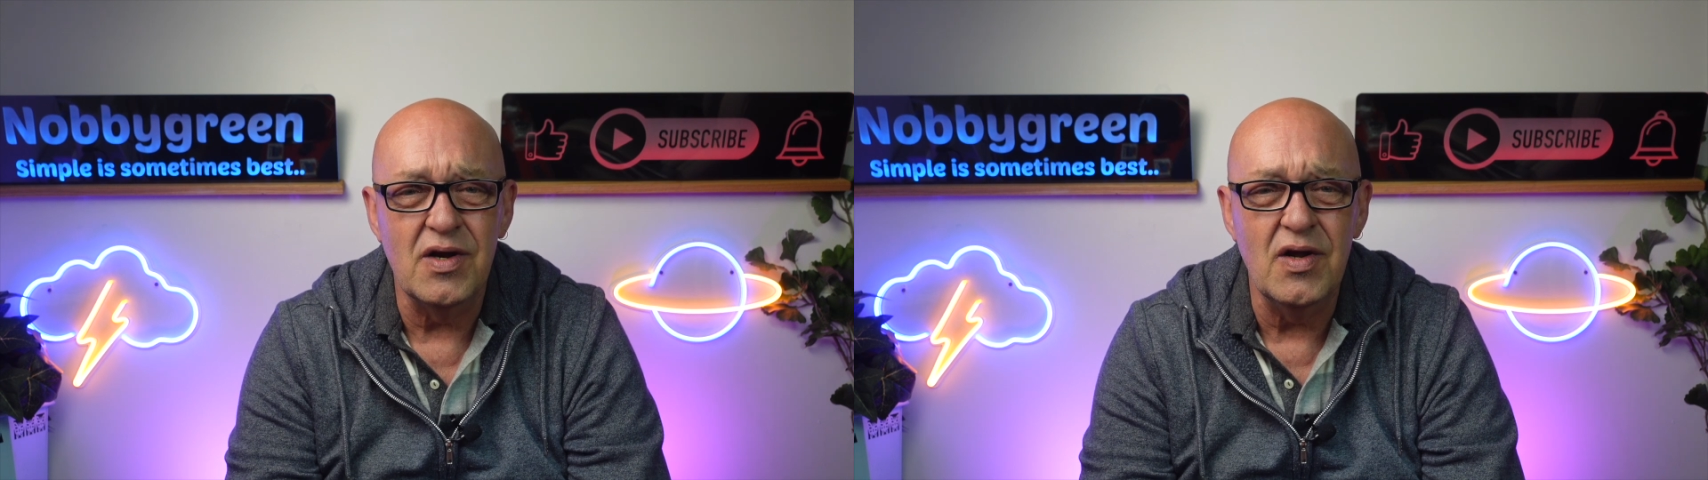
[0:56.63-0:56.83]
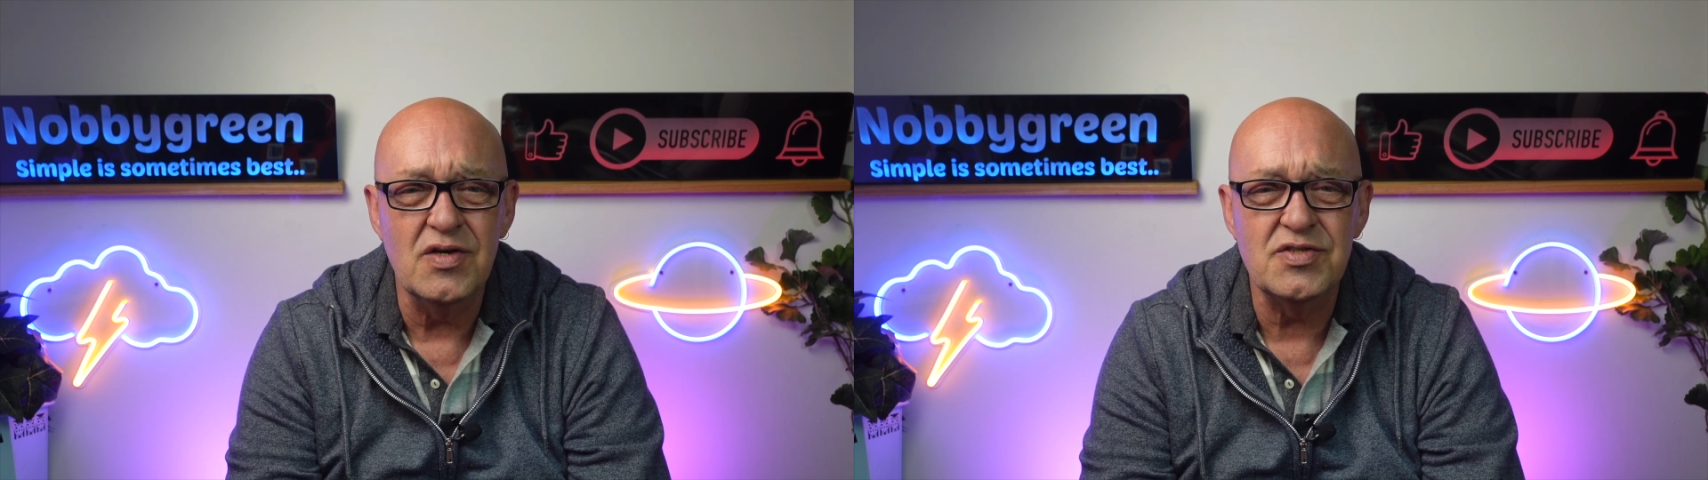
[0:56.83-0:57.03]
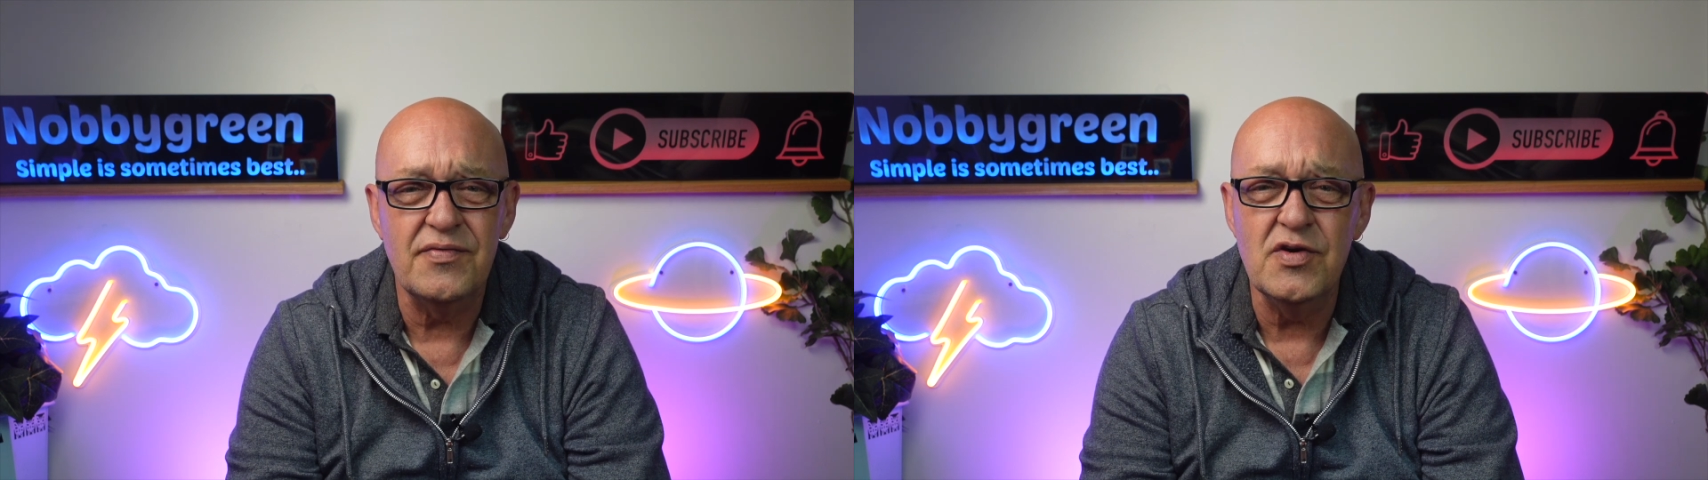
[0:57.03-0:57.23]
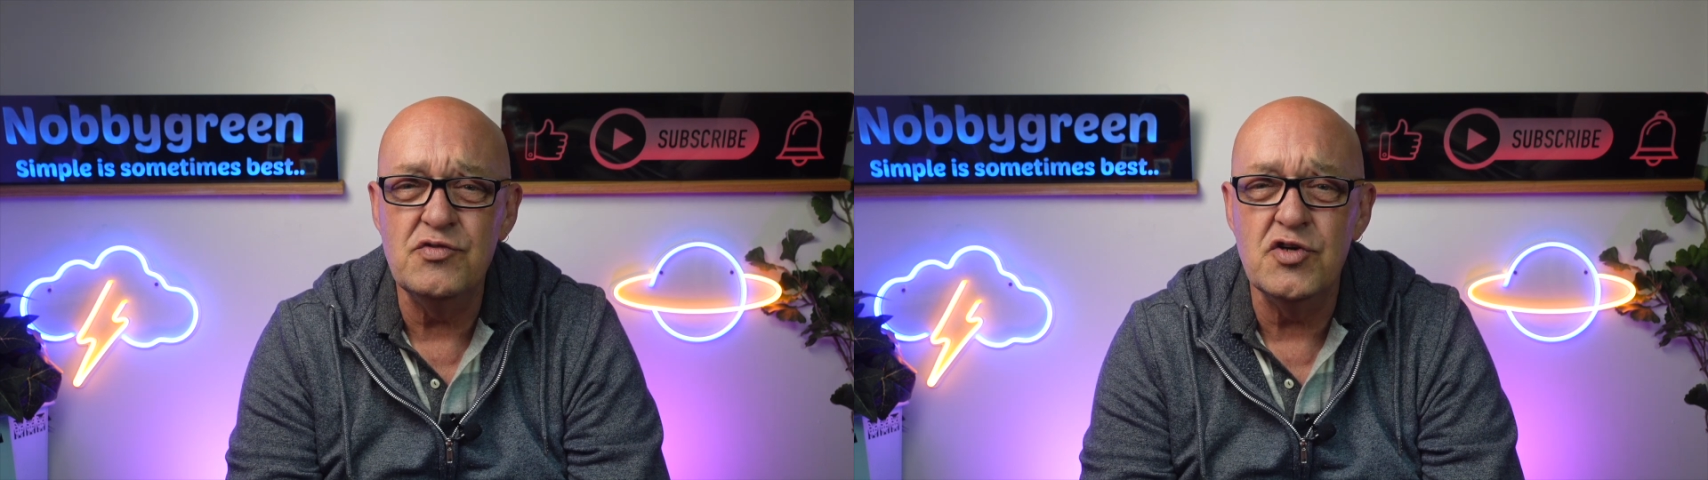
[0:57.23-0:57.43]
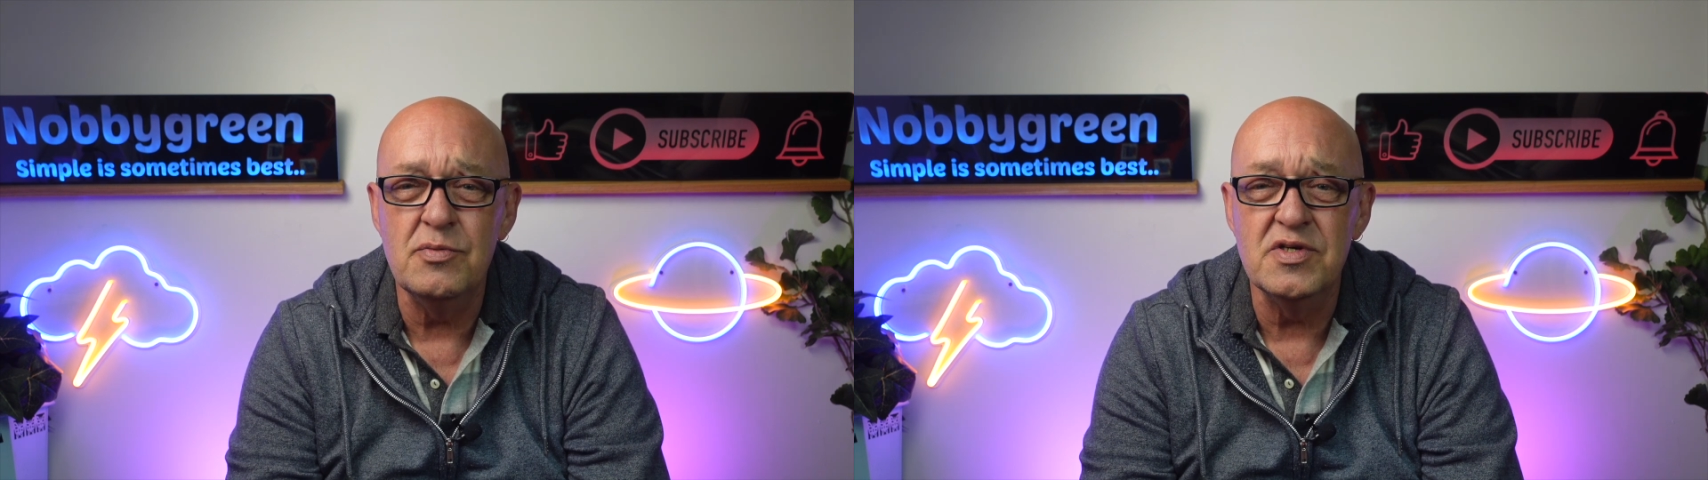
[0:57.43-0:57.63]
lots of
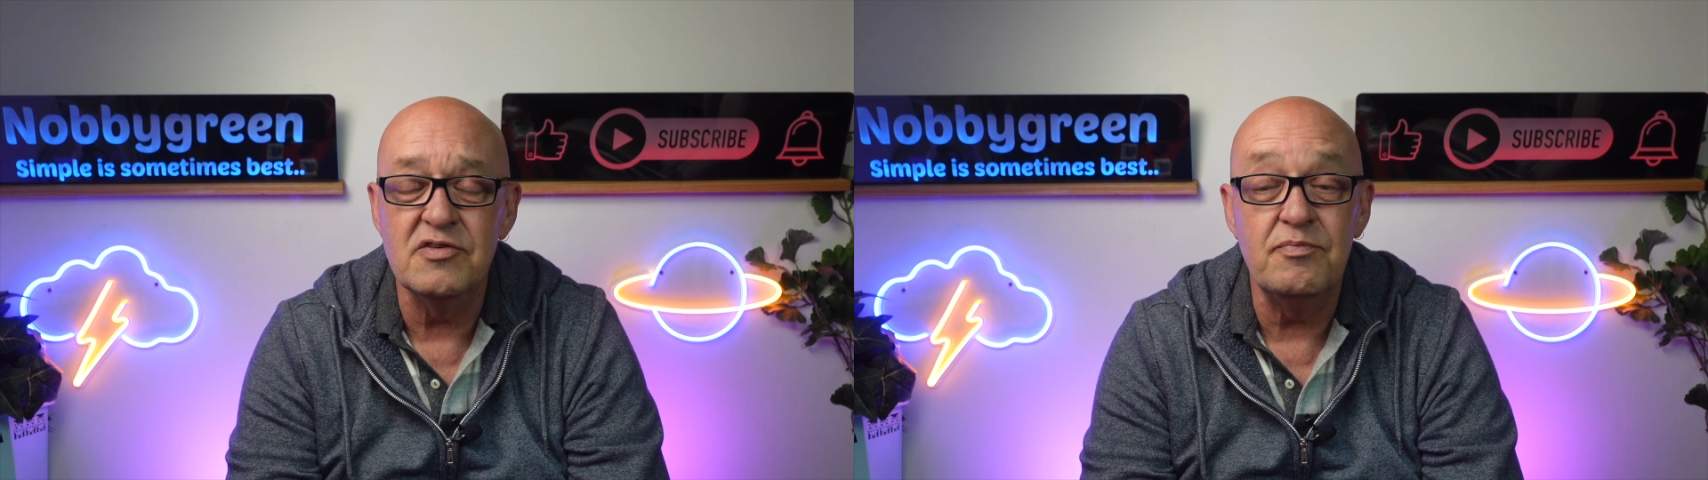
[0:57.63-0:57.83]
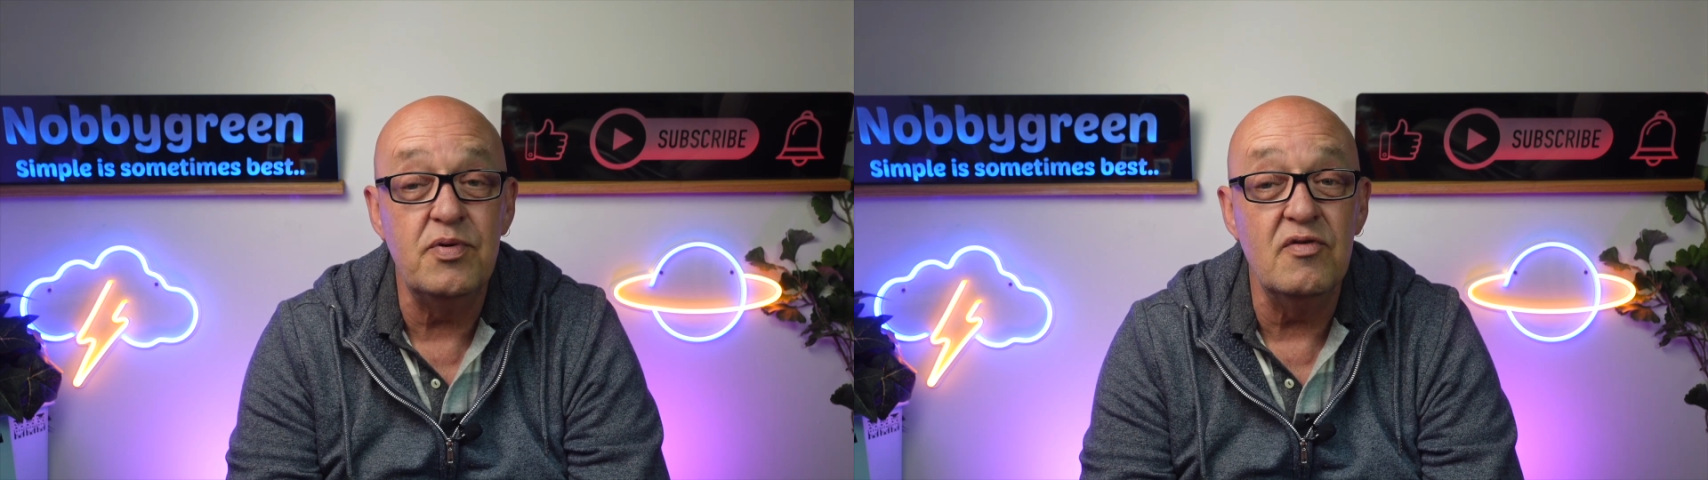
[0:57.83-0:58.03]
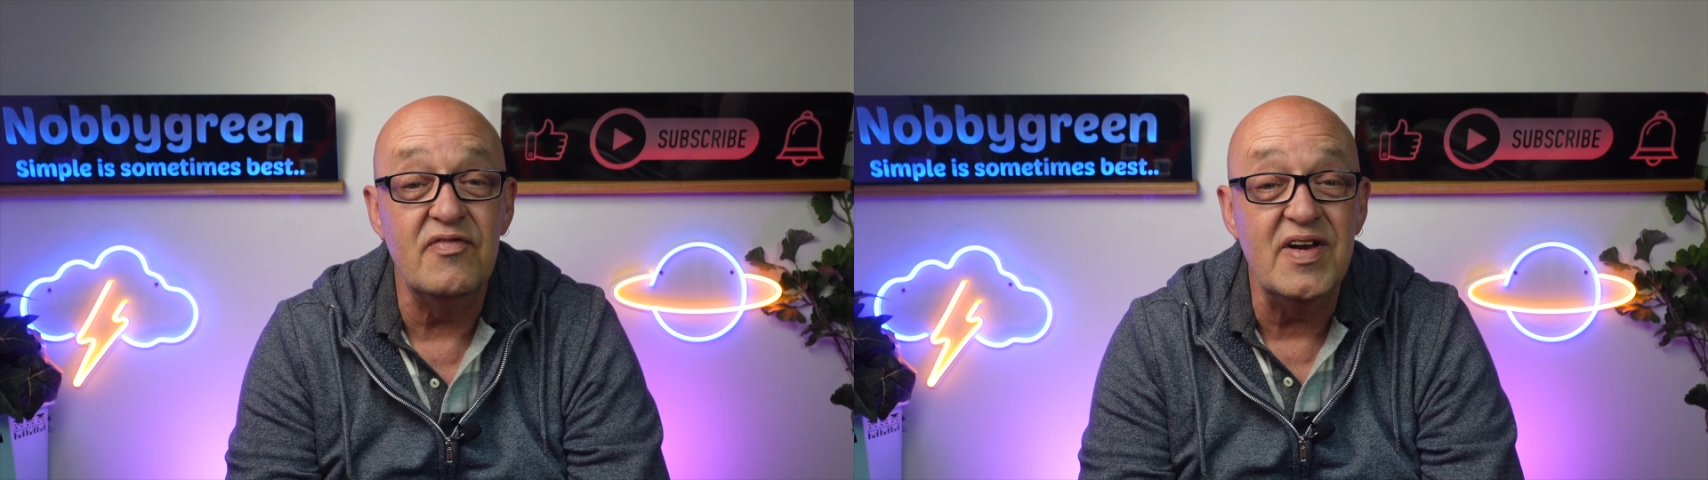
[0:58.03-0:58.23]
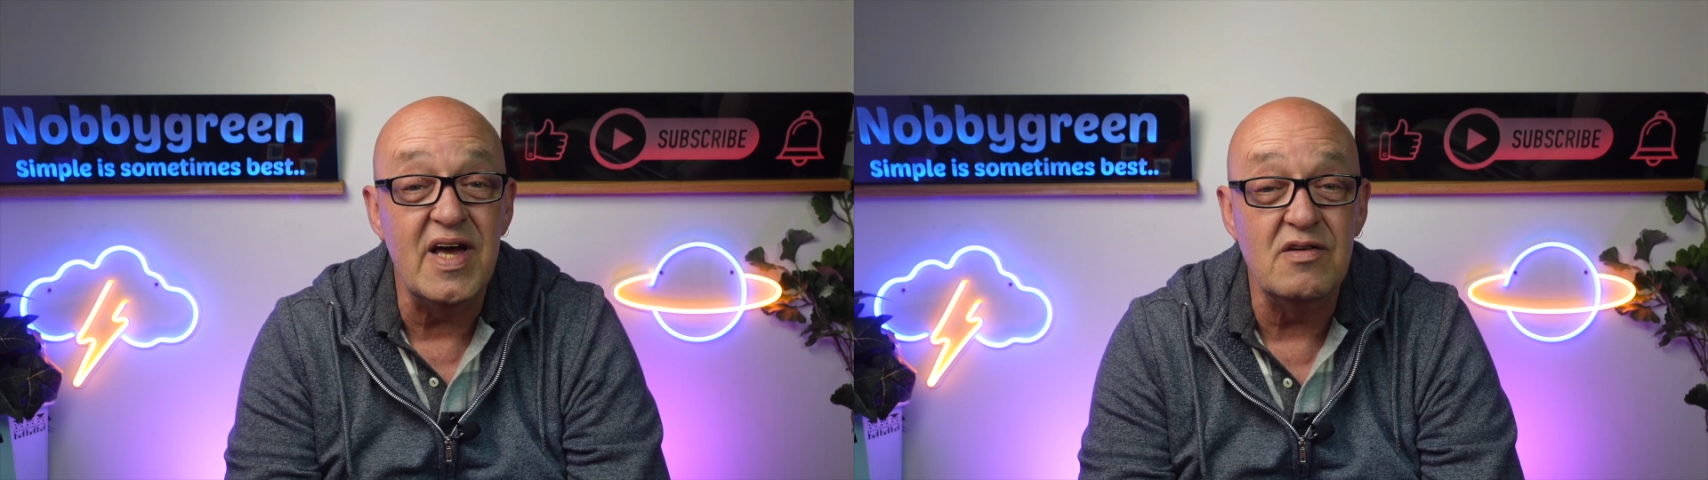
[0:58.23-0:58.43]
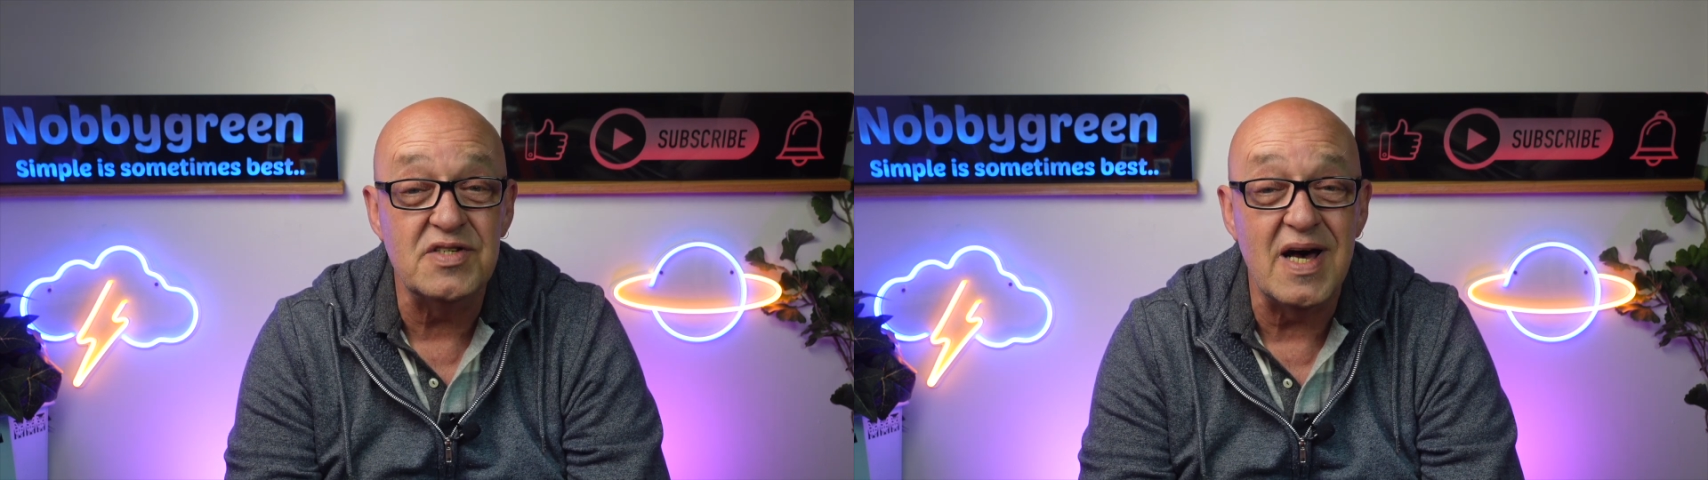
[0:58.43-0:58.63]
YouTubers have put videos